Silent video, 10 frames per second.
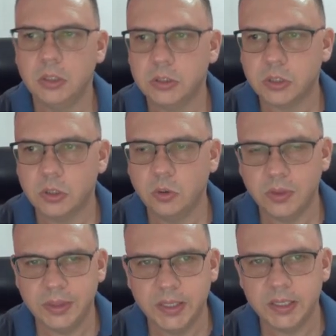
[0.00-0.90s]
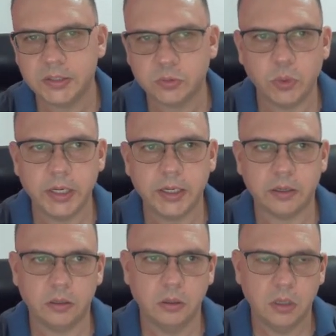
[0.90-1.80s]
So this
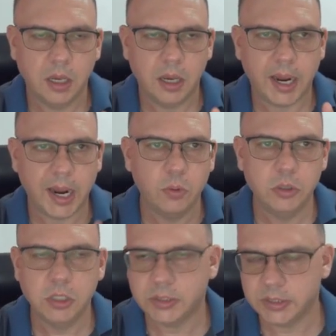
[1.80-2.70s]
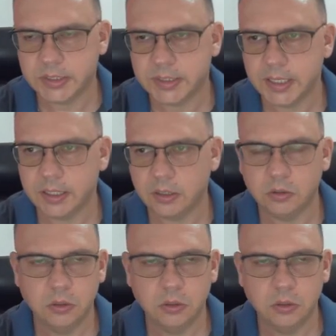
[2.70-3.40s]
week I would look to sell